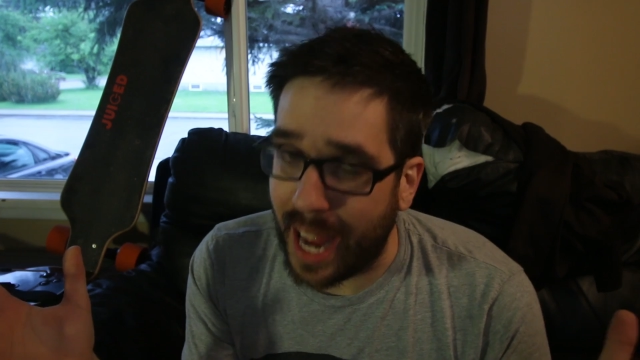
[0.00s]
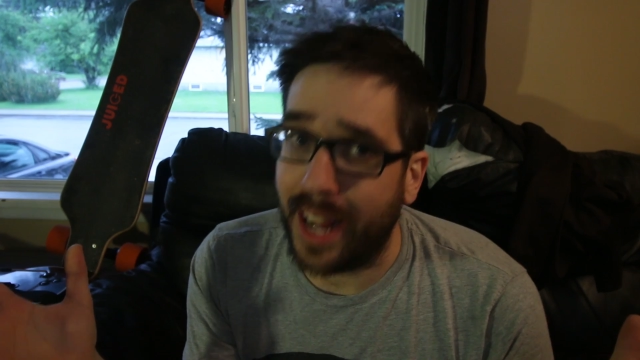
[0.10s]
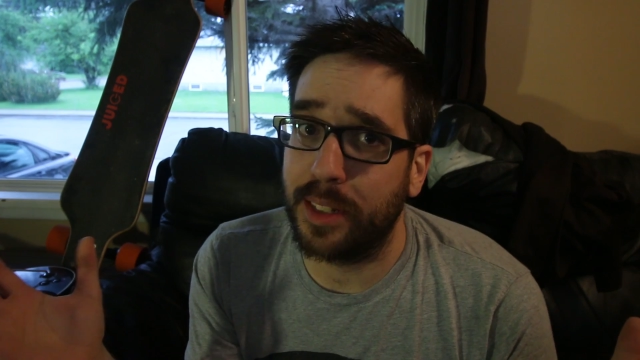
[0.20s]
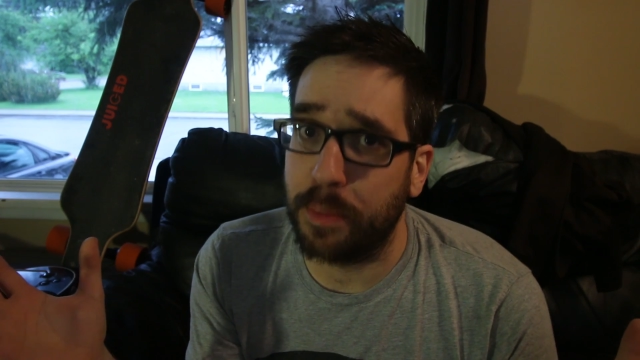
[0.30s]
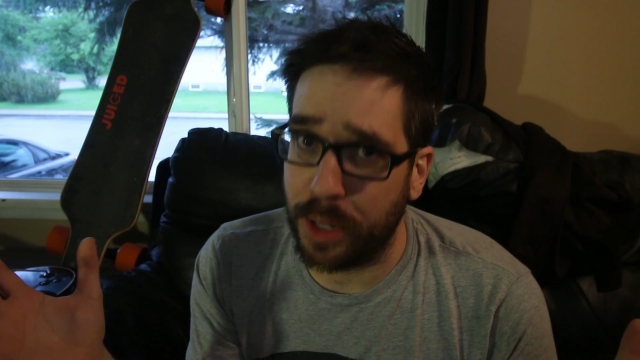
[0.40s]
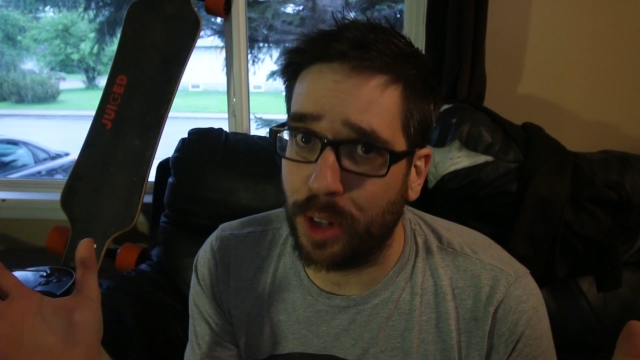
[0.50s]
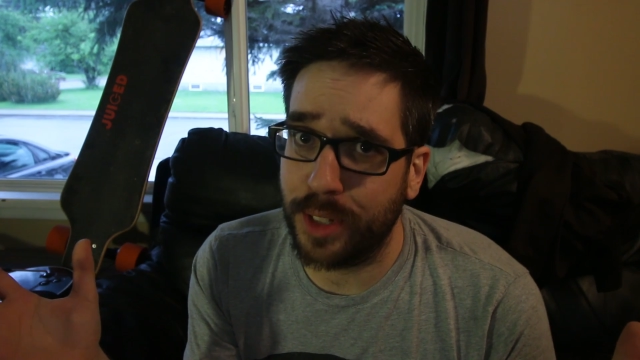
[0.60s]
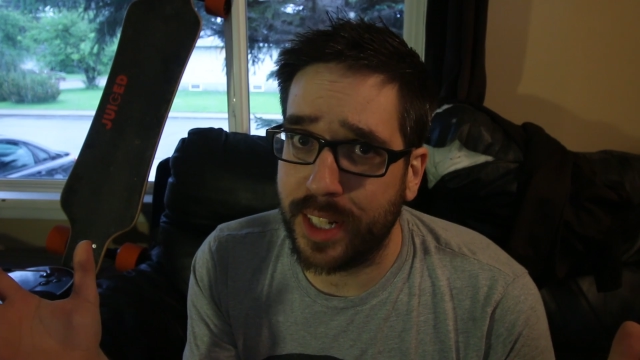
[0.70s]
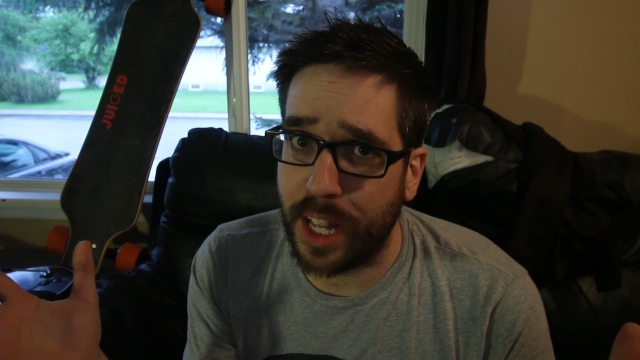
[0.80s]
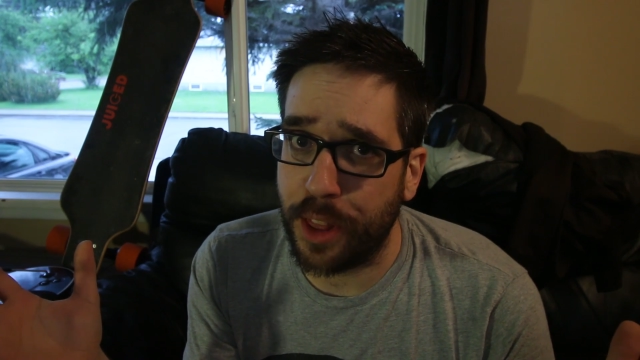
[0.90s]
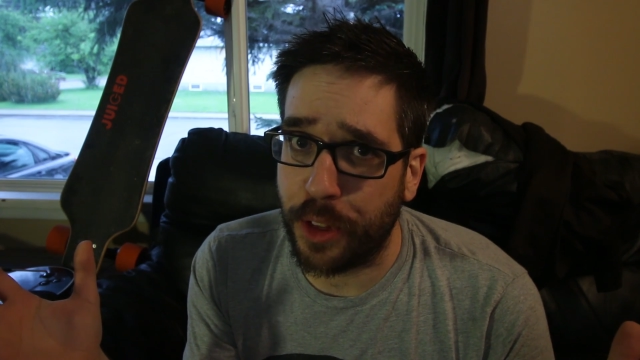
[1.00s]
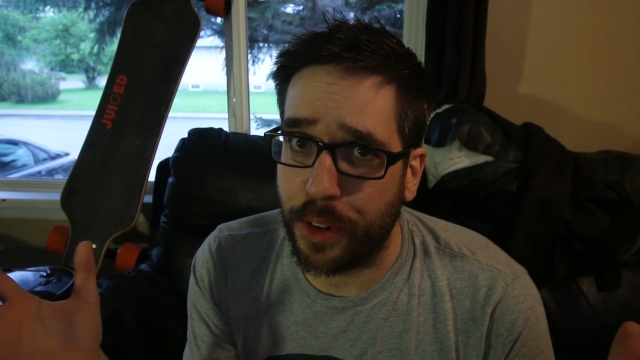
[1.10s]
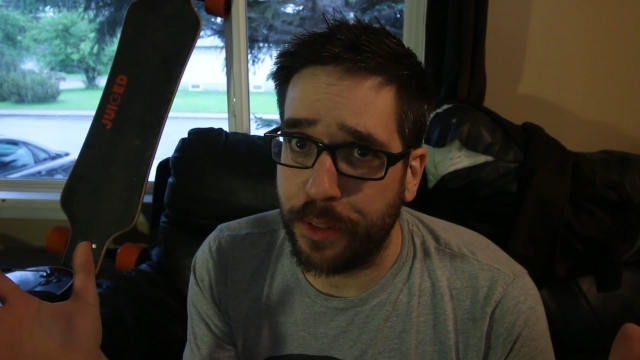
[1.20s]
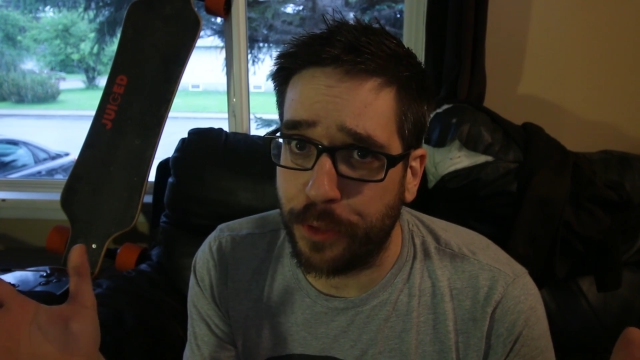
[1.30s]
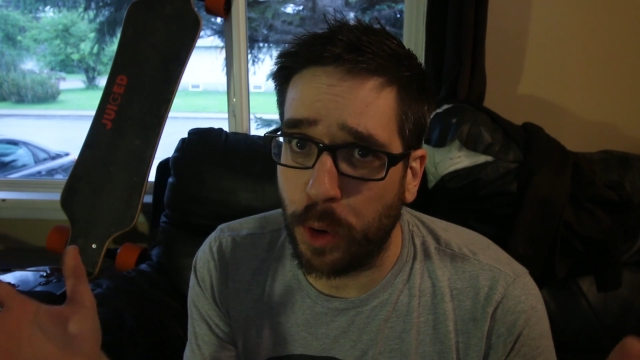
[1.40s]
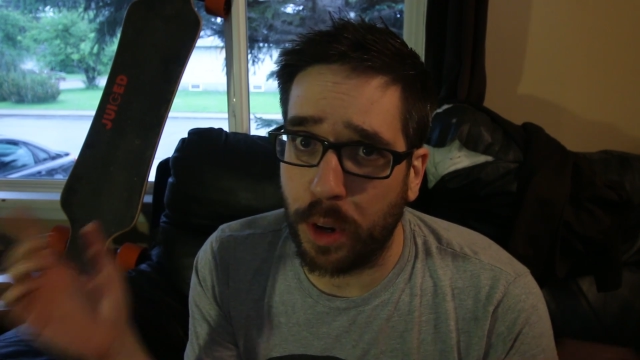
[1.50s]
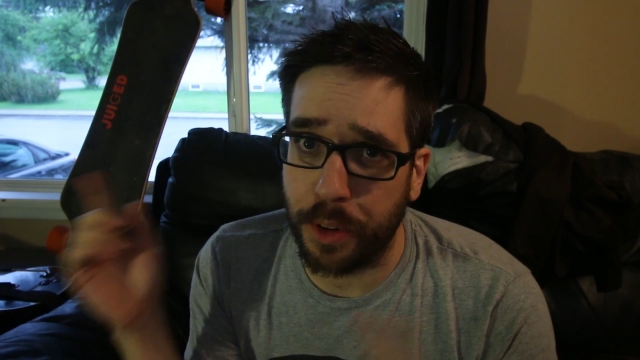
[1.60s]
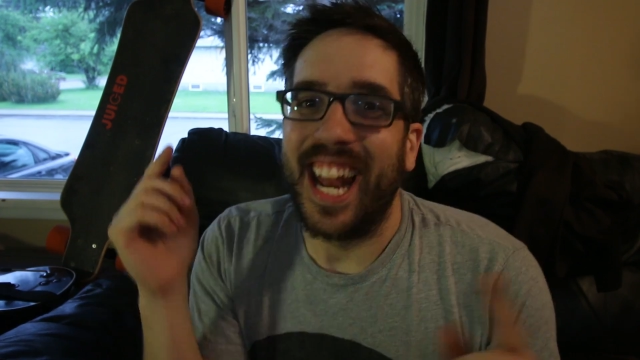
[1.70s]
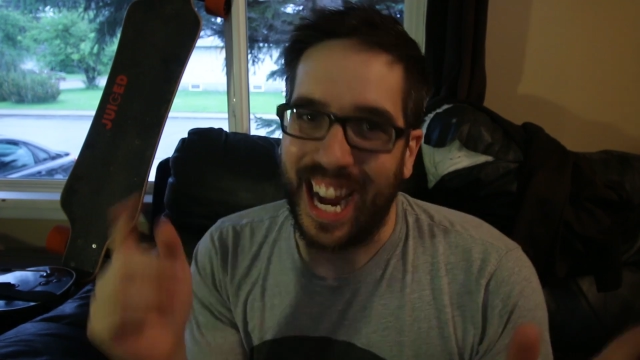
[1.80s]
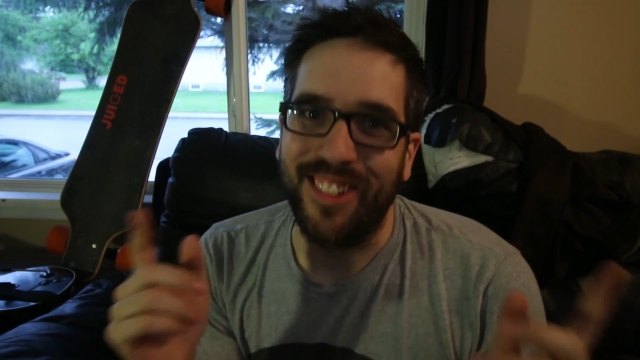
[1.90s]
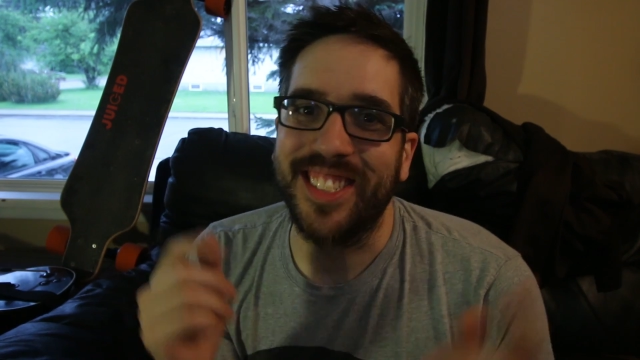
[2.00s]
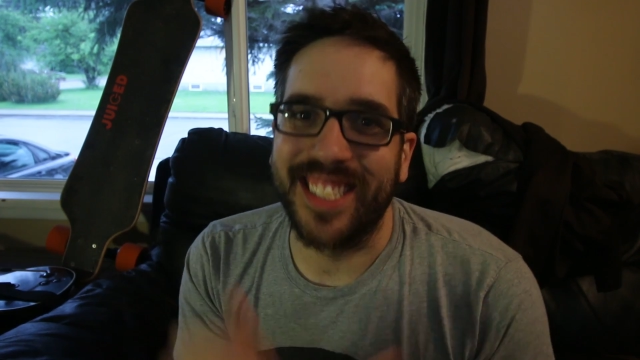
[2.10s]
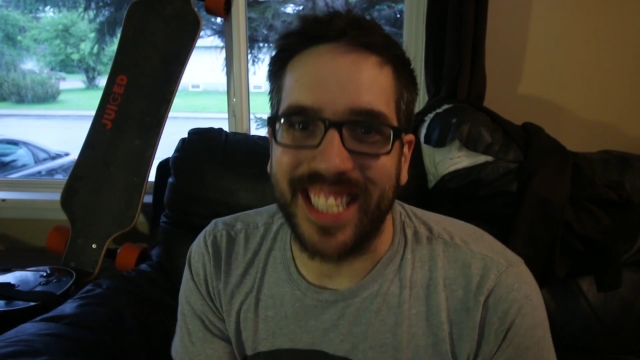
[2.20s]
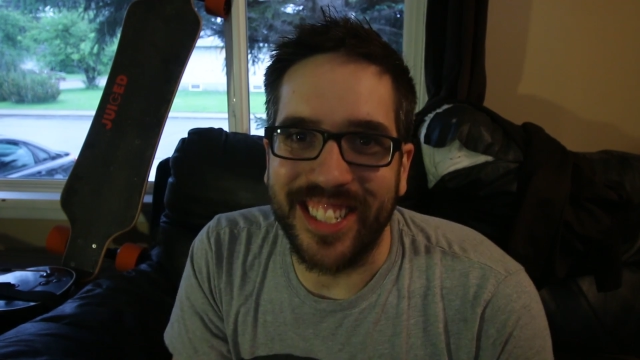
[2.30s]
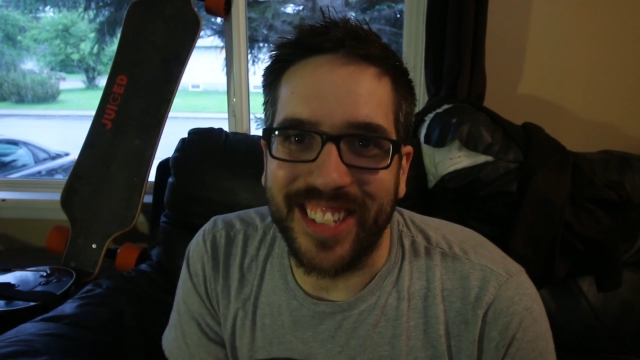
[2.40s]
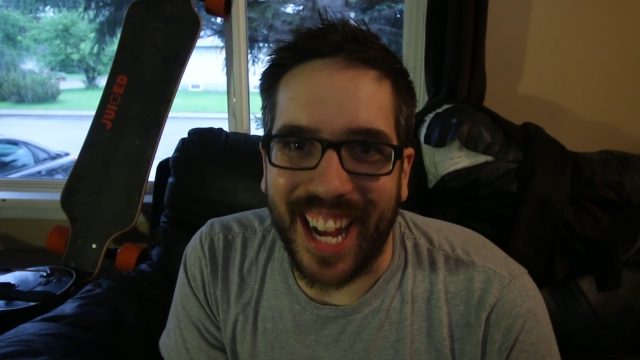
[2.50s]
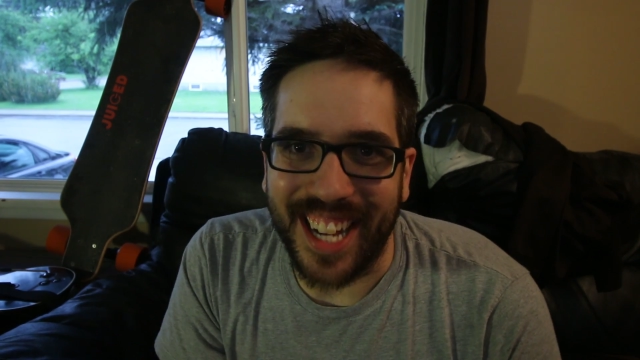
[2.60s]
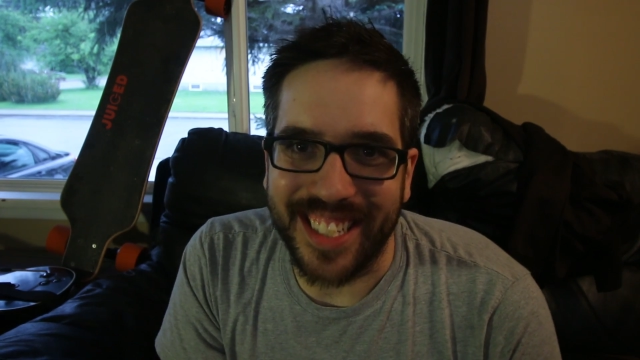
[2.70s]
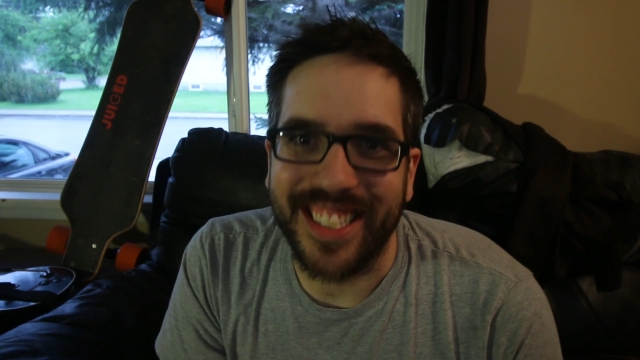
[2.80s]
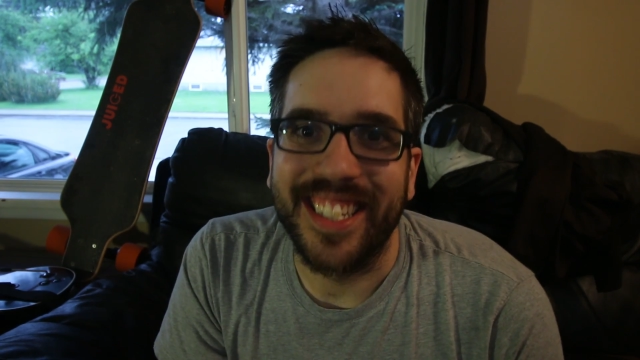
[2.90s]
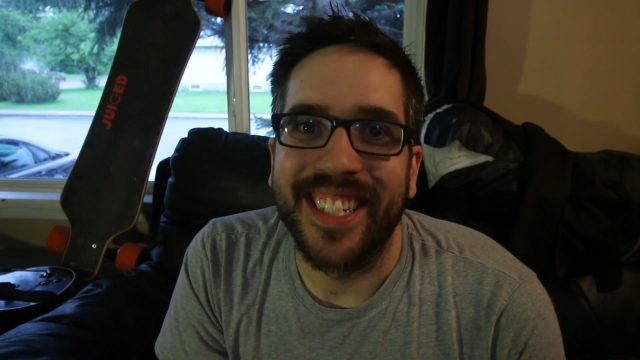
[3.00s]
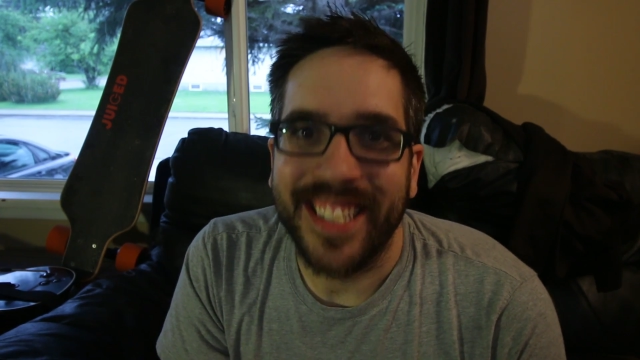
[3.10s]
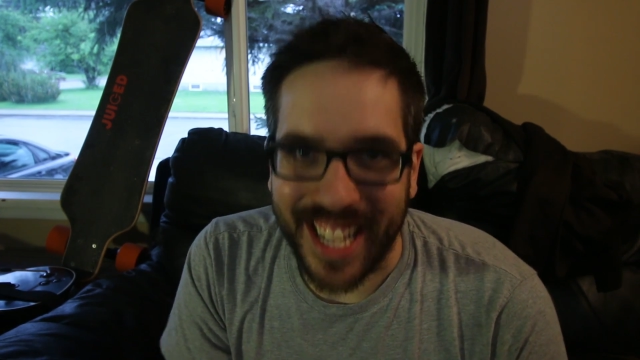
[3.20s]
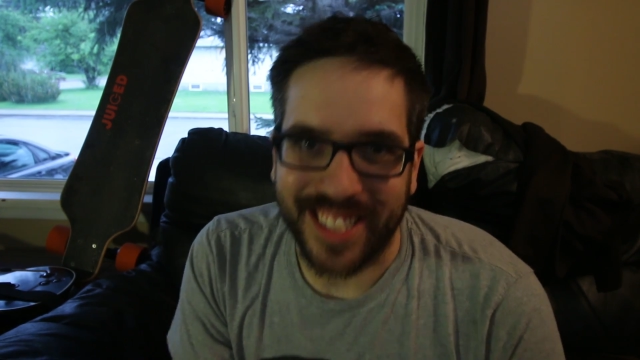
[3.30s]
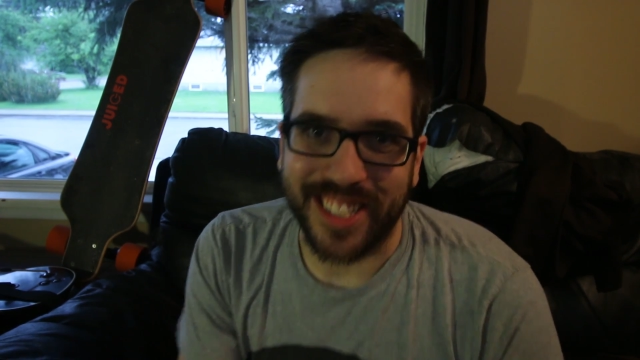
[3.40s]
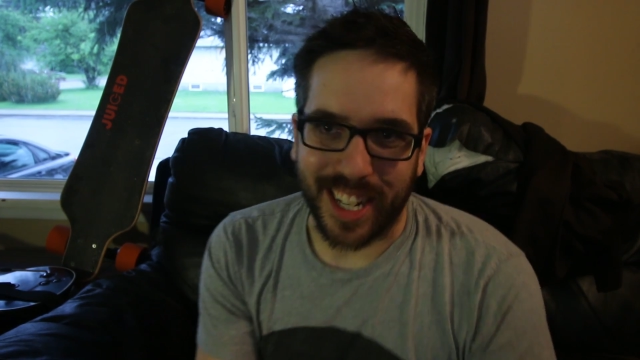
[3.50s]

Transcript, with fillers: as Minolta1034, and I will see you guys next